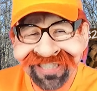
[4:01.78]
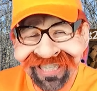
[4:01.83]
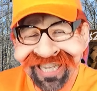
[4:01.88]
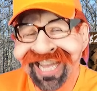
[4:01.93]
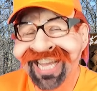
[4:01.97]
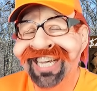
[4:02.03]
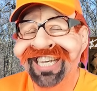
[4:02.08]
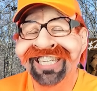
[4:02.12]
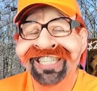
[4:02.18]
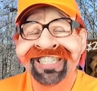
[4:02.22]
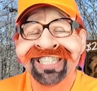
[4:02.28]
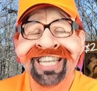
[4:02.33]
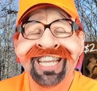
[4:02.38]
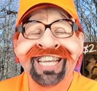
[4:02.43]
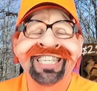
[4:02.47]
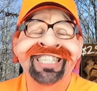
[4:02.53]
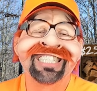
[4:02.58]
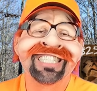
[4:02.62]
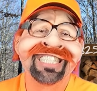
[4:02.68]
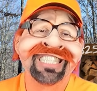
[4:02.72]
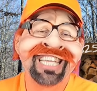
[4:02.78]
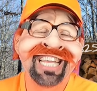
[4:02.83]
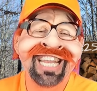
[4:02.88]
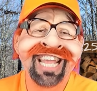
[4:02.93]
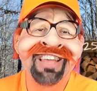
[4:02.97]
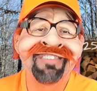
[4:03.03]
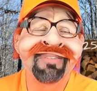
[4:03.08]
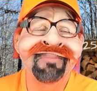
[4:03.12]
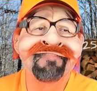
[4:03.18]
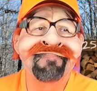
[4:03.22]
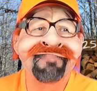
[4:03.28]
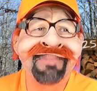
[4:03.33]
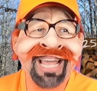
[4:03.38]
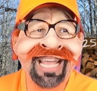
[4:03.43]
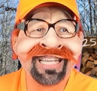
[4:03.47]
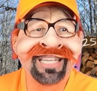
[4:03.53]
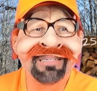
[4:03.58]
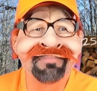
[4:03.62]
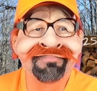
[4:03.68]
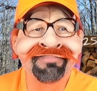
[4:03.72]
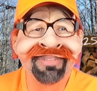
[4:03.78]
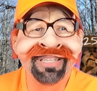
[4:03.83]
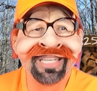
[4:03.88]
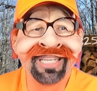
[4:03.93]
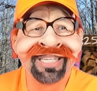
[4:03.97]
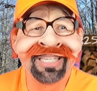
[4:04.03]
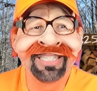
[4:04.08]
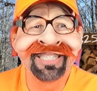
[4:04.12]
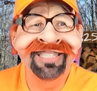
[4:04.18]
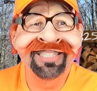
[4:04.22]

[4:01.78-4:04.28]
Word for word: but yeah, yeah, you got to have a backup plan.